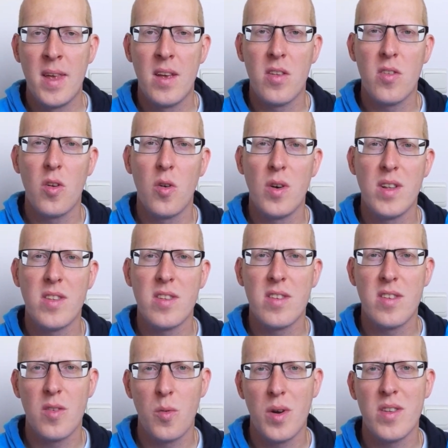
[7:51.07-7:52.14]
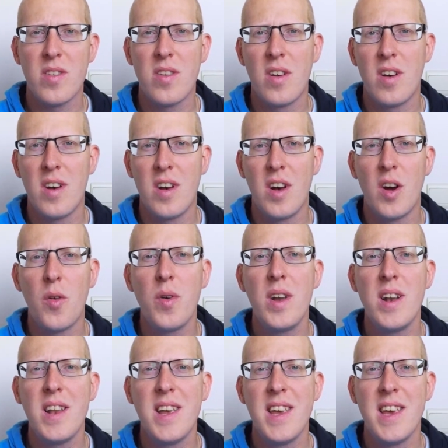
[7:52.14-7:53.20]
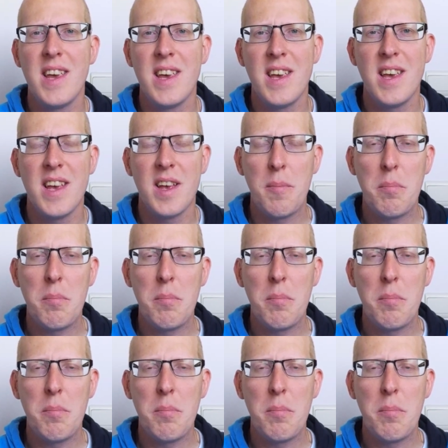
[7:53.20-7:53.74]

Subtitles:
So it was a really